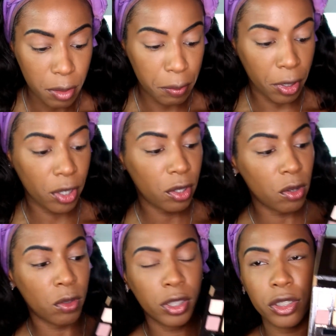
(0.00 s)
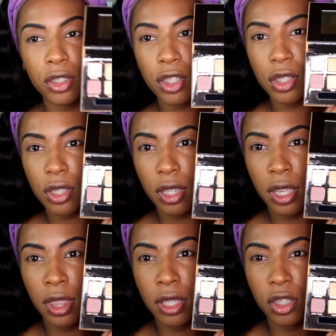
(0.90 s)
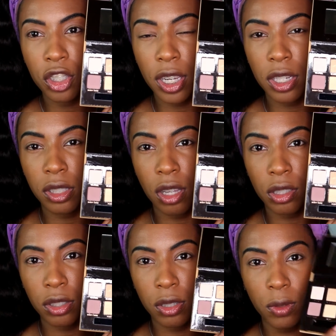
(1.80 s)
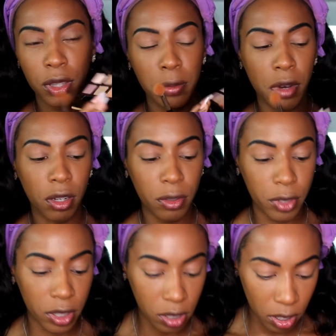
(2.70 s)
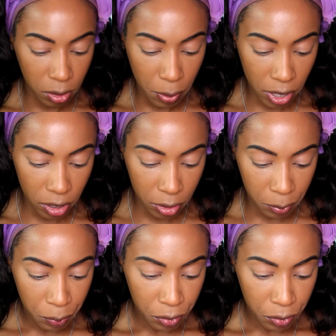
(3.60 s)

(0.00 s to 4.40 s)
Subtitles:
Burnt Orange. And this shade is also in the Modern Renaissance palette,